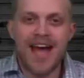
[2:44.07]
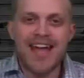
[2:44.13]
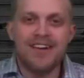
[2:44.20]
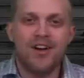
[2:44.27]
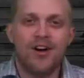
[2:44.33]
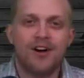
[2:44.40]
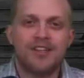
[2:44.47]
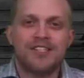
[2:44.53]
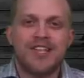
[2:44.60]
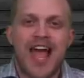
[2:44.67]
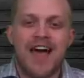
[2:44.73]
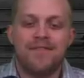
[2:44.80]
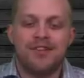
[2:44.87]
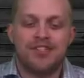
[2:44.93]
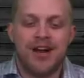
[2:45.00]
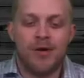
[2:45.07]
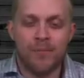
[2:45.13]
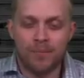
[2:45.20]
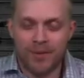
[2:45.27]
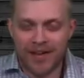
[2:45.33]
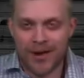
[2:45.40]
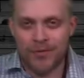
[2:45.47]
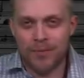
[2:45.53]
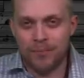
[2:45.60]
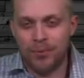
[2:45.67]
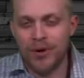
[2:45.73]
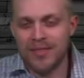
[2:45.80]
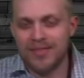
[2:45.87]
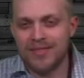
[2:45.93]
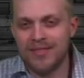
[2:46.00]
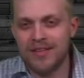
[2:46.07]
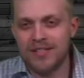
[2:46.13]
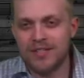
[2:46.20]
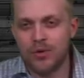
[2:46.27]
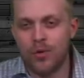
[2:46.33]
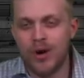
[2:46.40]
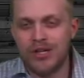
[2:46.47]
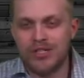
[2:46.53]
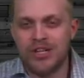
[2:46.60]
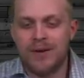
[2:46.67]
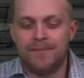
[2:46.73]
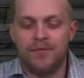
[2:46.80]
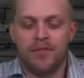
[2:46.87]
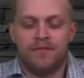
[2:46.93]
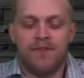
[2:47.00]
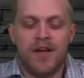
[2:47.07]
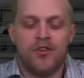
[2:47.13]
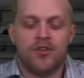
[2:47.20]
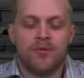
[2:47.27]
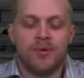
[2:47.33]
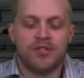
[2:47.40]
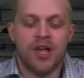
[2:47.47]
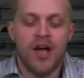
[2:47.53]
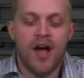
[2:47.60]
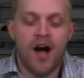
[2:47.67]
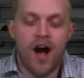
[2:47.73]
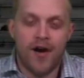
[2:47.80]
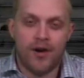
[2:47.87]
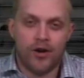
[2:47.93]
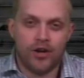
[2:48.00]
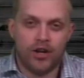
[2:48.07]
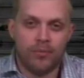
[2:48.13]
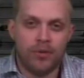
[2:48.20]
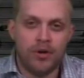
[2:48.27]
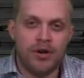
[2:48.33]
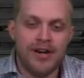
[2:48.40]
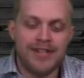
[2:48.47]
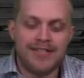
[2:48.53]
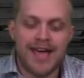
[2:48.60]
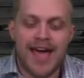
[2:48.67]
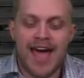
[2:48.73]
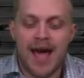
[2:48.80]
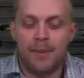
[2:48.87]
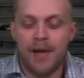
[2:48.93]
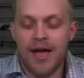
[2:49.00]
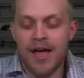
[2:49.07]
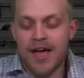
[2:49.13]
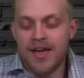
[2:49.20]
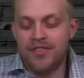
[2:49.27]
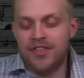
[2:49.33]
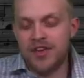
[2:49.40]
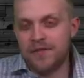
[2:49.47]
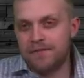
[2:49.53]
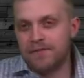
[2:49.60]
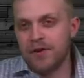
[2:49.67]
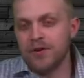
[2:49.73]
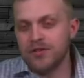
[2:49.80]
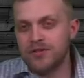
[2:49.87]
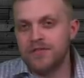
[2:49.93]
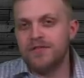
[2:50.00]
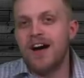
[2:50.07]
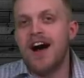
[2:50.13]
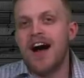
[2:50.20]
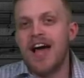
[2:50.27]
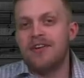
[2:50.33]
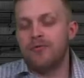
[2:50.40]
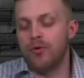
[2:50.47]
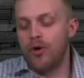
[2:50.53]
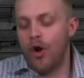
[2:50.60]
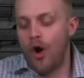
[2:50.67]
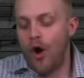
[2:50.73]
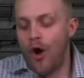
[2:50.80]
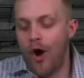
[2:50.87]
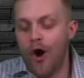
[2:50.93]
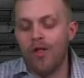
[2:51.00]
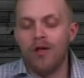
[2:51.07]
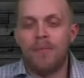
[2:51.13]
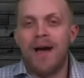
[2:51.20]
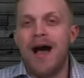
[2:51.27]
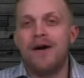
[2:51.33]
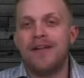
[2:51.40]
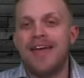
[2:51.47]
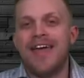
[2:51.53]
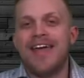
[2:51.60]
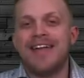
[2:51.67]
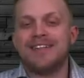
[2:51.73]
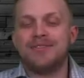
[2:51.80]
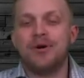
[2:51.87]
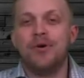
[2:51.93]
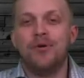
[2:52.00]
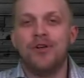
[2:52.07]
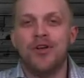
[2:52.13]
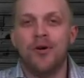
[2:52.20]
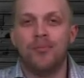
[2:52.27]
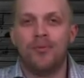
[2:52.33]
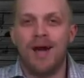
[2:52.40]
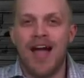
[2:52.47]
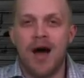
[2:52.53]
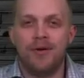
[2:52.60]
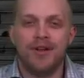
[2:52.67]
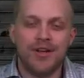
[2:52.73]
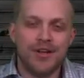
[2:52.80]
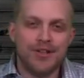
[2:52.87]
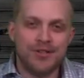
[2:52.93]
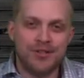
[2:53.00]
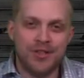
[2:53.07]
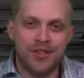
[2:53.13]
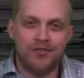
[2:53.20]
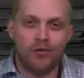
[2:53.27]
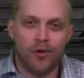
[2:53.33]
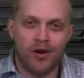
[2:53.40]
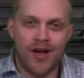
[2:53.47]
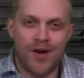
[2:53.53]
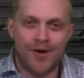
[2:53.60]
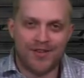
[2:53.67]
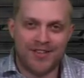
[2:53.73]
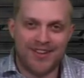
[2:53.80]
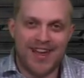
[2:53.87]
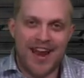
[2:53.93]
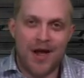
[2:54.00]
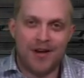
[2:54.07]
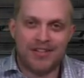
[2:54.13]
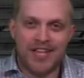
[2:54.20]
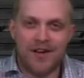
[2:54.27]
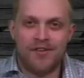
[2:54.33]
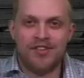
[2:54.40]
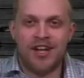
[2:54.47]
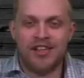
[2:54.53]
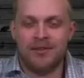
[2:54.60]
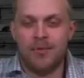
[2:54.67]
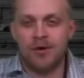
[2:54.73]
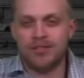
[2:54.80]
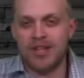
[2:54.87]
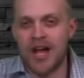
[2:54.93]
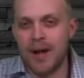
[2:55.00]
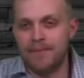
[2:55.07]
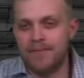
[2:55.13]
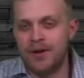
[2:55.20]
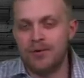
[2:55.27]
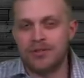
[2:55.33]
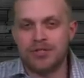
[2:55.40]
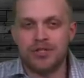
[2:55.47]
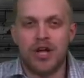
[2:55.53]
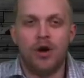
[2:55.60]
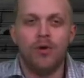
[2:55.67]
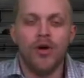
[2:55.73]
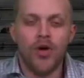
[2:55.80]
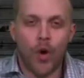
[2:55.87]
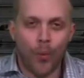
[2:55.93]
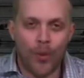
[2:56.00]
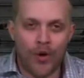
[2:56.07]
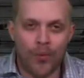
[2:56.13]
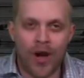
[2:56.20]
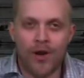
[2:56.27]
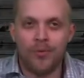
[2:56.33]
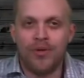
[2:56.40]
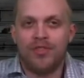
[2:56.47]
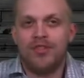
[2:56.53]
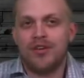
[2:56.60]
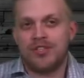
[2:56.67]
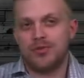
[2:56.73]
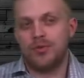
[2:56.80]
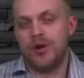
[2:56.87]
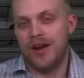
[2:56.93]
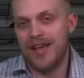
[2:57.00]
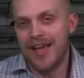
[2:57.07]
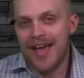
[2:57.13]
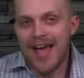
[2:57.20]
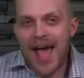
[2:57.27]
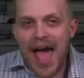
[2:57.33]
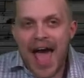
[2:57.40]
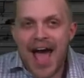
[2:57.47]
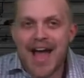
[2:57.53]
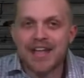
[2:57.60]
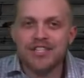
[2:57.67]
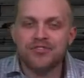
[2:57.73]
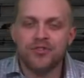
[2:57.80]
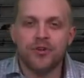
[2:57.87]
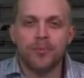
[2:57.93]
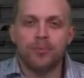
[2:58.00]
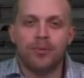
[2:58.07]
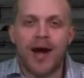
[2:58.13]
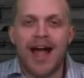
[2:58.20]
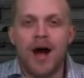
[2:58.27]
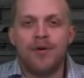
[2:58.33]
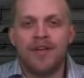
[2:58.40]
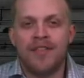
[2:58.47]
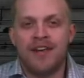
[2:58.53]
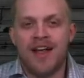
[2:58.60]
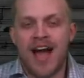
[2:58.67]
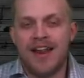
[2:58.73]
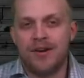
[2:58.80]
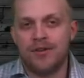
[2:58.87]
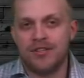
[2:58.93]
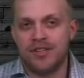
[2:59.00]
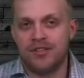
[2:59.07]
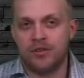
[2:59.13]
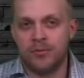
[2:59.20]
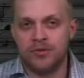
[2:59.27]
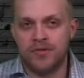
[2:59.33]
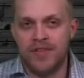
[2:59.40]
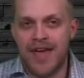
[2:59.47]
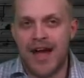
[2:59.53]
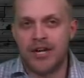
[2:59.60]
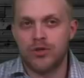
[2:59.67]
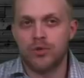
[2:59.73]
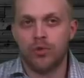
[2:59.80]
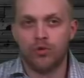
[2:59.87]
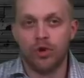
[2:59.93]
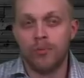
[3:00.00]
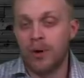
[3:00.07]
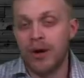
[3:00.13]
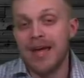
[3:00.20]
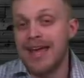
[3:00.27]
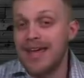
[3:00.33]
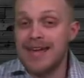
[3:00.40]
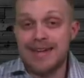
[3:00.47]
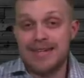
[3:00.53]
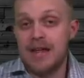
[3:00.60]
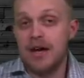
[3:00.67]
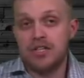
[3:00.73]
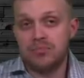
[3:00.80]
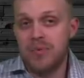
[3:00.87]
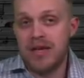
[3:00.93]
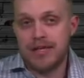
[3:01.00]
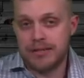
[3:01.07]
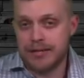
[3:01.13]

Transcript: Nighthawk Savage, now we, again, we put this question up for the fan rumors on our community tab. The first five were all about Antonio Brown to the forty-niners. Nighthawk Savage had the most upvotes, so we went with this one. As for Brown and the Niners in terms of the actual rumor, it does make